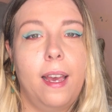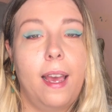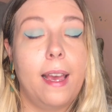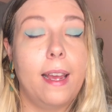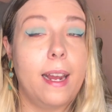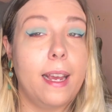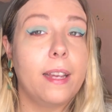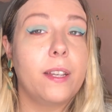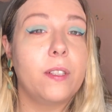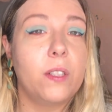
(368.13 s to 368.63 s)

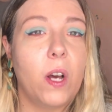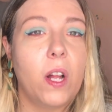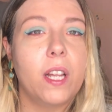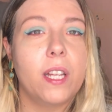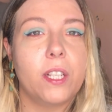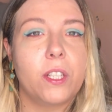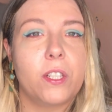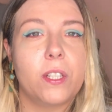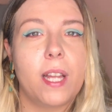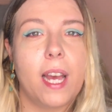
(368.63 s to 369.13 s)
I
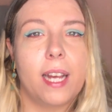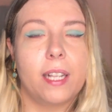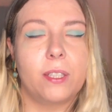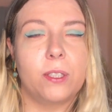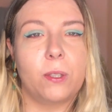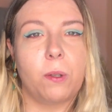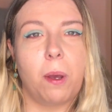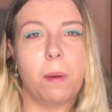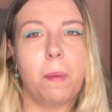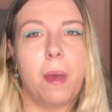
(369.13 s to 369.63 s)
acknowledge that.
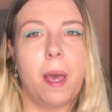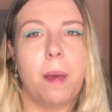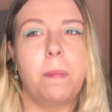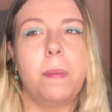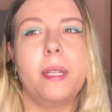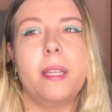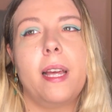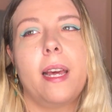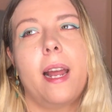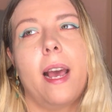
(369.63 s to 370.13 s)
So I'm
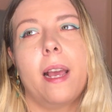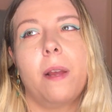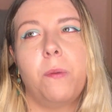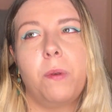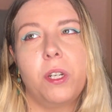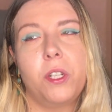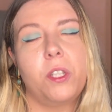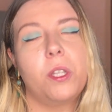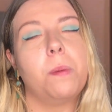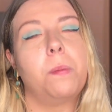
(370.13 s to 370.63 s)
happy that I
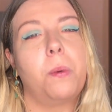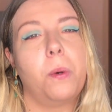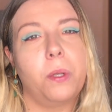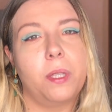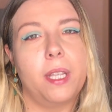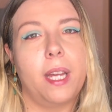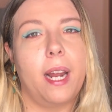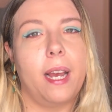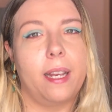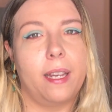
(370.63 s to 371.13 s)
reached the point
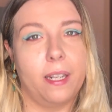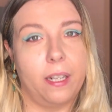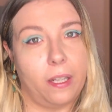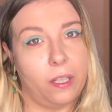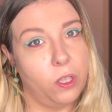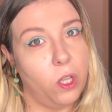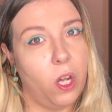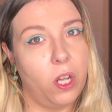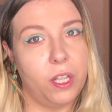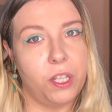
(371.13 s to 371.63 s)
that I can
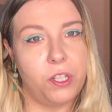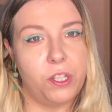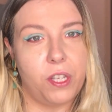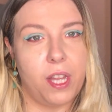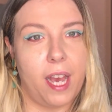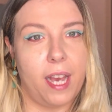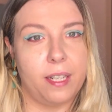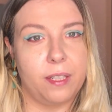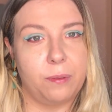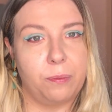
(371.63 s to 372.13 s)
acknowledge that.